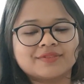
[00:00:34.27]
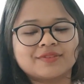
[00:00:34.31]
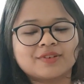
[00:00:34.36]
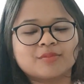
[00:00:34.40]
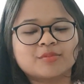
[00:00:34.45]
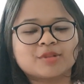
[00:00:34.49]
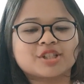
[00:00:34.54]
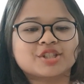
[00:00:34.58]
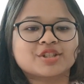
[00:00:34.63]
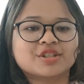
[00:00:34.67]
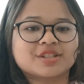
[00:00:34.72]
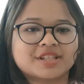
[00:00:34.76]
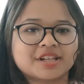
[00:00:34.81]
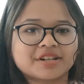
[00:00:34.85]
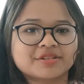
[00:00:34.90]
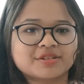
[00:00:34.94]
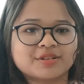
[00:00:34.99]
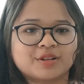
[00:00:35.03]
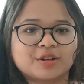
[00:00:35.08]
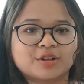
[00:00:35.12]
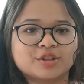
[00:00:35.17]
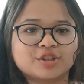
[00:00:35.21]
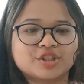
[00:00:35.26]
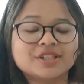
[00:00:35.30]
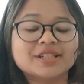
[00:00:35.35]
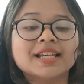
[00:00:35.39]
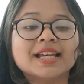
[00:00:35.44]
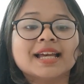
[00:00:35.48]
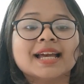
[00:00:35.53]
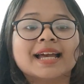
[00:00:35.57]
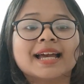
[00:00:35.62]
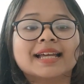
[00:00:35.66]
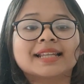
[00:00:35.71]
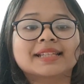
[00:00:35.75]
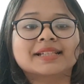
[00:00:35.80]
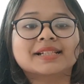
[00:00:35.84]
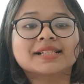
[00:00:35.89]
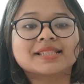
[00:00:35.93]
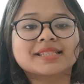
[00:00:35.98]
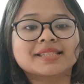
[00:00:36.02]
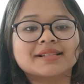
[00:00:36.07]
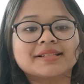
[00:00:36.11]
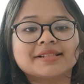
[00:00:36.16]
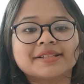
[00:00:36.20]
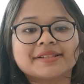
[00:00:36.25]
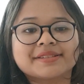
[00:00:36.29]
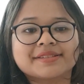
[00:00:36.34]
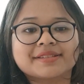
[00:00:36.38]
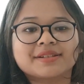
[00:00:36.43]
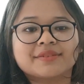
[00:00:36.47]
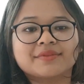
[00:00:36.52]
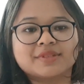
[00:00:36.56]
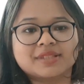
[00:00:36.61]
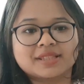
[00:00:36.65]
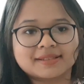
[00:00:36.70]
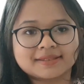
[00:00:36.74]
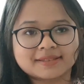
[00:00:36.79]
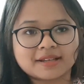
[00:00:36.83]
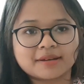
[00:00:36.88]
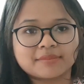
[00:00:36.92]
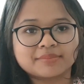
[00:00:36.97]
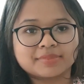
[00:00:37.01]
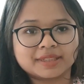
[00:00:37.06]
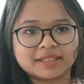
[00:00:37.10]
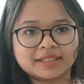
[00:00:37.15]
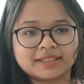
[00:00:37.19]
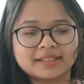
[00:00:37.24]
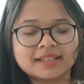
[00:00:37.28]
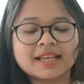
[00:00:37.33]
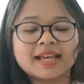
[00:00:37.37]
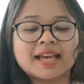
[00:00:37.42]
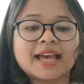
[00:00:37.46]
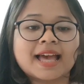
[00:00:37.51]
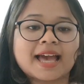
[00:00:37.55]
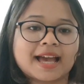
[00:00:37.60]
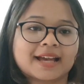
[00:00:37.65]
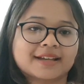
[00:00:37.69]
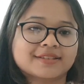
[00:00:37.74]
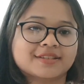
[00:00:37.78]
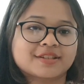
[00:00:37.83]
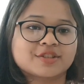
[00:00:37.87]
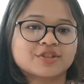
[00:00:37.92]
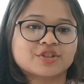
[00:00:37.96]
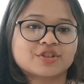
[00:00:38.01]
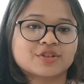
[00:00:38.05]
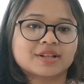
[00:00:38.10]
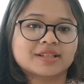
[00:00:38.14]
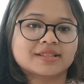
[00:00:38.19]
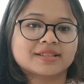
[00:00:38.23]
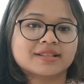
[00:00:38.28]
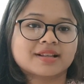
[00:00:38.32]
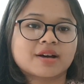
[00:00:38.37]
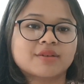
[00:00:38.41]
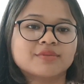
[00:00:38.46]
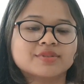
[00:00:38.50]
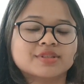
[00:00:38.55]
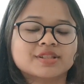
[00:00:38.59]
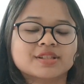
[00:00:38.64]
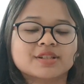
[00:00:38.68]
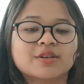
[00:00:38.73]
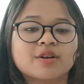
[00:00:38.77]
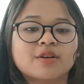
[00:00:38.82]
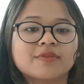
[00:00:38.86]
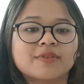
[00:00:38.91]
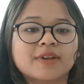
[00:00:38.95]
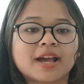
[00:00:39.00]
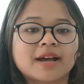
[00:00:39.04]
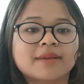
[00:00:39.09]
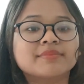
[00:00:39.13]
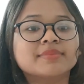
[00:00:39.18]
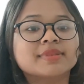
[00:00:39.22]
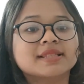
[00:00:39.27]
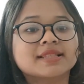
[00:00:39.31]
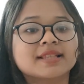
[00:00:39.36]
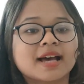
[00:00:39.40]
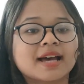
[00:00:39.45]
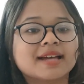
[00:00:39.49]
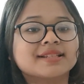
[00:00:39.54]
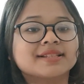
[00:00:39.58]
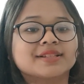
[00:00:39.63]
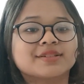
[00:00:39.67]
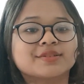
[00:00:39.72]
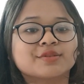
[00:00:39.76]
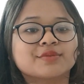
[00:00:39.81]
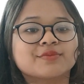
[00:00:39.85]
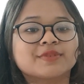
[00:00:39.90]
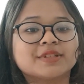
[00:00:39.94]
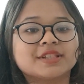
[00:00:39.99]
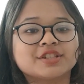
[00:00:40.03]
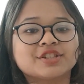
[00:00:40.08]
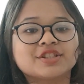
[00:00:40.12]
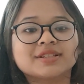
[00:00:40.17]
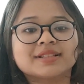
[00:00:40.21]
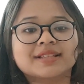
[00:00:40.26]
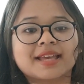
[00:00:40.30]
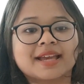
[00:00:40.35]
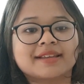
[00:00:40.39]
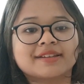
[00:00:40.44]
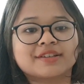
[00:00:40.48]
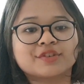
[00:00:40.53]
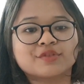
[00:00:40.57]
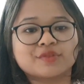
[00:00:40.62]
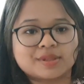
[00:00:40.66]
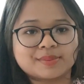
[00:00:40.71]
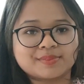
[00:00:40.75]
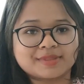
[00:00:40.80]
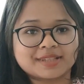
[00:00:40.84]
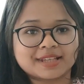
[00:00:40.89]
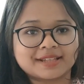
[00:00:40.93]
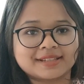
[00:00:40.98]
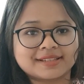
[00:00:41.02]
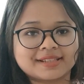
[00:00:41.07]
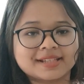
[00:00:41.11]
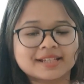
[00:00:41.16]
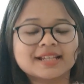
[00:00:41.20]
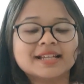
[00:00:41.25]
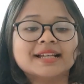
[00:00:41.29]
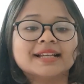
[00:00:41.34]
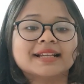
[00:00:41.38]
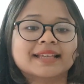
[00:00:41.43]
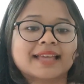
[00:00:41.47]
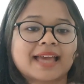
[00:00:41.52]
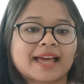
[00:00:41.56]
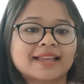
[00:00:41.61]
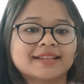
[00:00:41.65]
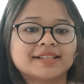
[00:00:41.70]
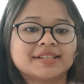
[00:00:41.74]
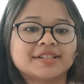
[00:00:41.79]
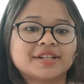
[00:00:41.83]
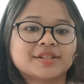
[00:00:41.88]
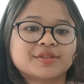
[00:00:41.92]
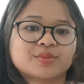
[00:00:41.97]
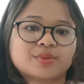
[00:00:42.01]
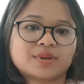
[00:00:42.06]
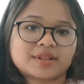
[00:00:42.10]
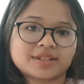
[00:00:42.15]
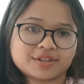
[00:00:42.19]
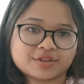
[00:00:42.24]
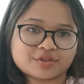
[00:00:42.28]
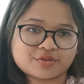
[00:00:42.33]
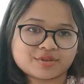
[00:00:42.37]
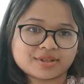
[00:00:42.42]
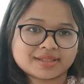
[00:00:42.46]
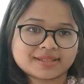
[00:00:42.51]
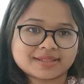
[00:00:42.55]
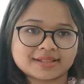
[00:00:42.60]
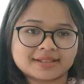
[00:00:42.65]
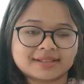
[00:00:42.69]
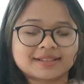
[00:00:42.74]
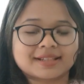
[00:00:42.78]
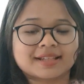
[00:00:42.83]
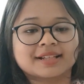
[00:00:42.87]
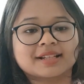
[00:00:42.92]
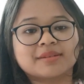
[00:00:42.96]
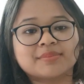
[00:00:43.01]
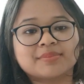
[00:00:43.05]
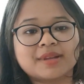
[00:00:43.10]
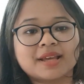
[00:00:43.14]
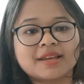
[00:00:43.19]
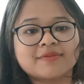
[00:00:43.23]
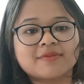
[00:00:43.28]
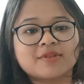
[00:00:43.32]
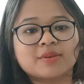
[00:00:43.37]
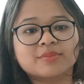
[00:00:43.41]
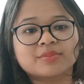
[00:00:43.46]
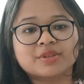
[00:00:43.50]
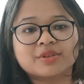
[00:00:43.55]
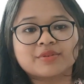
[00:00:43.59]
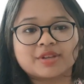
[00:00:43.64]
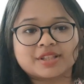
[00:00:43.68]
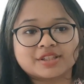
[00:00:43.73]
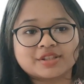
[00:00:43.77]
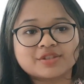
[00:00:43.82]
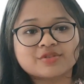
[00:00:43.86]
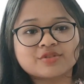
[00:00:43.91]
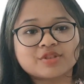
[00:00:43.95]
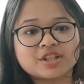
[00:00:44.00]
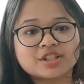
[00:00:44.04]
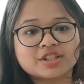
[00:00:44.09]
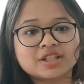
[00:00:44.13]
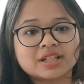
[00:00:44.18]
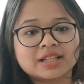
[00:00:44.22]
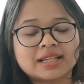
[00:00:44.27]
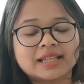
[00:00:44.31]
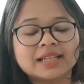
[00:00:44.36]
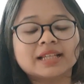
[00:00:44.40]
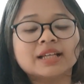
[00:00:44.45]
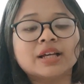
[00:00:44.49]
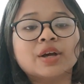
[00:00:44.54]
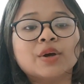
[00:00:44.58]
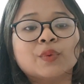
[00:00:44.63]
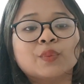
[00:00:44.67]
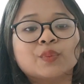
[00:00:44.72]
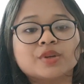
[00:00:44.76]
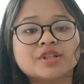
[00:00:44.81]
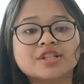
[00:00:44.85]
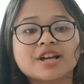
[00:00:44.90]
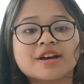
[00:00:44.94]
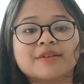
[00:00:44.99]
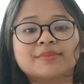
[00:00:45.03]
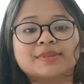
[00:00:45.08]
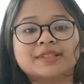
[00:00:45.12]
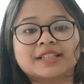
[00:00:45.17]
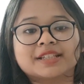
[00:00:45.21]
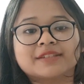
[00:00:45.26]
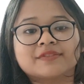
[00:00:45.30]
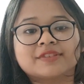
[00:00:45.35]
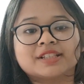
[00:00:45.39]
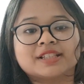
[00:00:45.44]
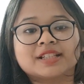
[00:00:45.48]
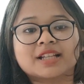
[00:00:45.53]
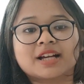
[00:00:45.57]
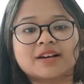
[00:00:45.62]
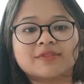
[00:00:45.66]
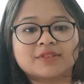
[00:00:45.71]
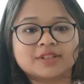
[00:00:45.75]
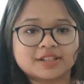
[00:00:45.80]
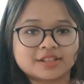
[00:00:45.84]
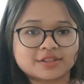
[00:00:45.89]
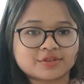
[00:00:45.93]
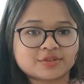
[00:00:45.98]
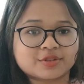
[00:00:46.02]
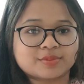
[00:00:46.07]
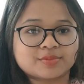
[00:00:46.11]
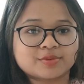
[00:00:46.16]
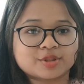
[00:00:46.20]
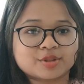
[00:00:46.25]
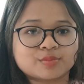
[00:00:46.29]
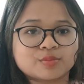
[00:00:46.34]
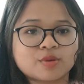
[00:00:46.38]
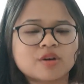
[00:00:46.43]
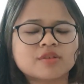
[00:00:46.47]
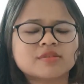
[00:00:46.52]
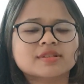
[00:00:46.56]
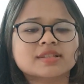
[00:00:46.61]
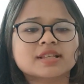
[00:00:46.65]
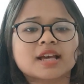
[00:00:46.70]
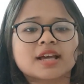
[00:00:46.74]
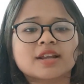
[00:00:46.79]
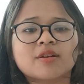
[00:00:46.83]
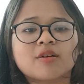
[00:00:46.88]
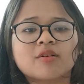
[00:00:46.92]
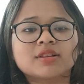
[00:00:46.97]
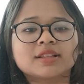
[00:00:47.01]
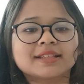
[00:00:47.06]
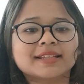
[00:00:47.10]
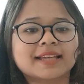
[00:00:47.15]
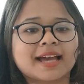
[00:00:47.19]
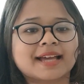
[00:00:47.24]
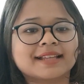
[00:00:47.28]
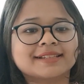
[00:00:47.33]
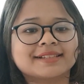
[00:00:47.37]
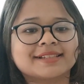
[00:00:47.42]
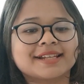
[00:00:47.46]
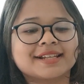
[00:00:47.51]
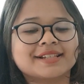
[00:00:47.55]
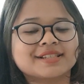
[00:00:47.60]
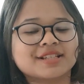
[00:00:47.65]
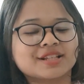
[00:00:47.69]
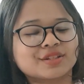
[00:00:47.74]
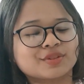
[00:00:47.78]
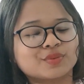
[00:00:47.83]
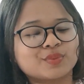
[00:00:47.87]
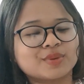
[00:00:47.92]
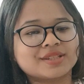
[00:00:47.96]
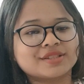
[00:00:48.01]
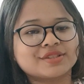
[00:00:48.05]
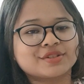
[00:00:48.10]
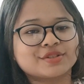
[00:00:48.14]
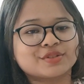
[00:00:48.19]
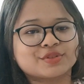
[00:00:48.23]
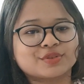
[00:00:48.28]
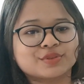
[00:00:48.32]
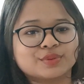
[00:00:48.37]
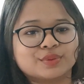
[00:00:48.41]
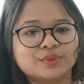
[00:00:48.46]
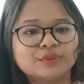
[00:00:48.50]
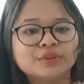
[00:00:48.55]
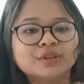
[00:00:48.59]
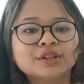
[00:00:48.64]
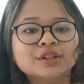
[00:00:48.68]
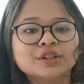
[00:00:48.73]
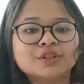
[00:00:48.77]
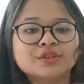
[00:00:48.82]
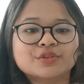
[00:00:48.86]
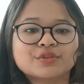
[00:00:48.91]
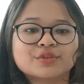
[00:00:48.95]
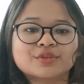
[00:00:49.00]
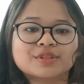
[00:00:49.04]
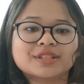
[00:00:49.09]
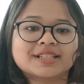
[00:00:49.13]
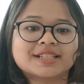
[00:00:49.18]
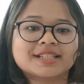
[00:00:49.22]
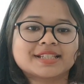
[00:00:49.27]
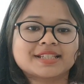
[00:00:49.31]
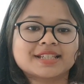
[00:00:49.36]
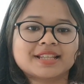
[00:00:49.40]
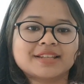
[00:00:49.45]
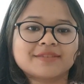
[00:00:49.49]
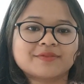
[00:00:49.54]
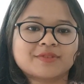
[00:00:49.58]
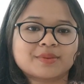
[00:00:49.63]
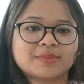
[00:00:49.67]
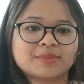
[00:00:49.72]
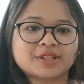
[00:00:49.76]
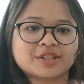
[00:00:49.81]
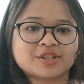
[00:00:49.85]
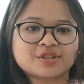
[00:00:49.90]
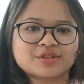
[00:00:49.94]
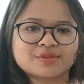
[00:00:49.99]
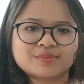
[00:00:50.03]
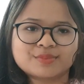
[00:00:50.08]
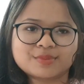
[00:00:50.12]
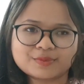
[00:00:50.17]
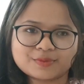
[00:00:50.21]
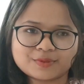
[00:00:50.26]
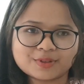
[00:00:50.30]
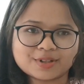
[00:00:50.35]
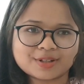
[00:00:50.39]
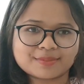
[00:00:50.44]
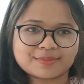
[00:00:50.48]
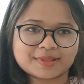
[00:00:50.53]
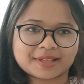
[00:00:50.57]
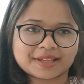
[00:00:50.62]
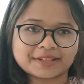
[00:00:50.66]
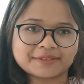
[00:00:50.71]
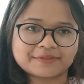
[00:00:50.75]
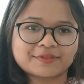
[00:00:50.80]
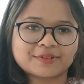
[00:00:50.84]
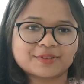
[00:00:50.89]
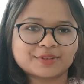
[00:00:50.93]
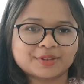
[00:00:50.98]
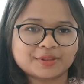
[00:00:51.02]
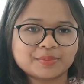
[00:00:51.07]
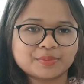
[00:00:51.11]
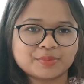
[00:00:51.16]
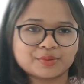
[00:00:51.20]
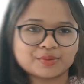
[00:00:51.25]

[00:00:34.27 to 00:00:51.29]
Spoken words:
information technology and consulting services company. Accenture has announced an off-campus hiring and official career website. Candidates who are interested can apply from the registration link, which have been given in our description box, and all the candidates are requested to go through the detailed information before applying for the